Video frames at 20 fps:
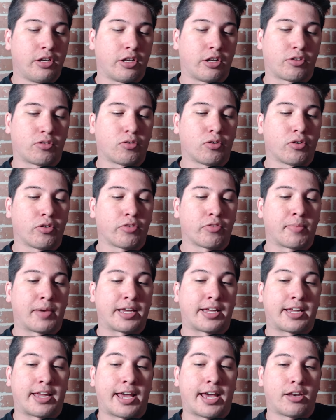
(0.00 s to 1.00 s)
and of course
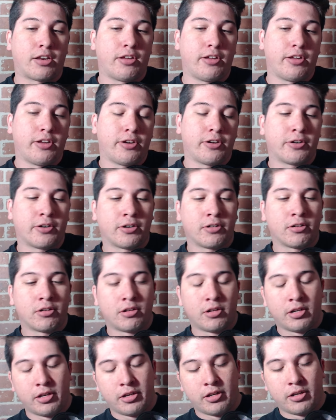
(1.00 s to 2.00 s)
my cat here,
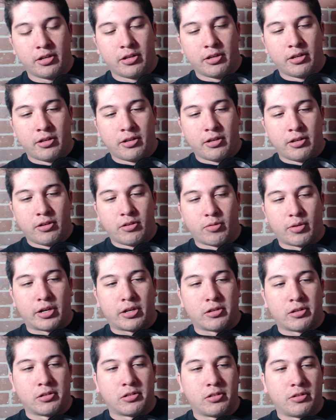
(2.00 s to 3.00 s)

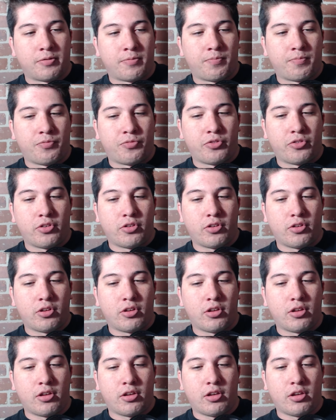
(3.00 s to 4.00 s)
well,
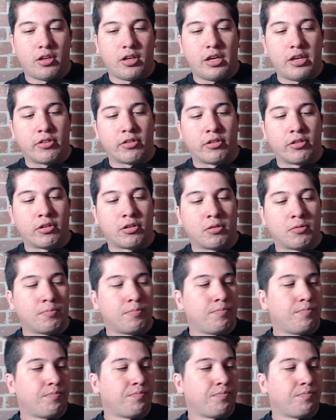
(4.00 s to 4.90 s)
he's a little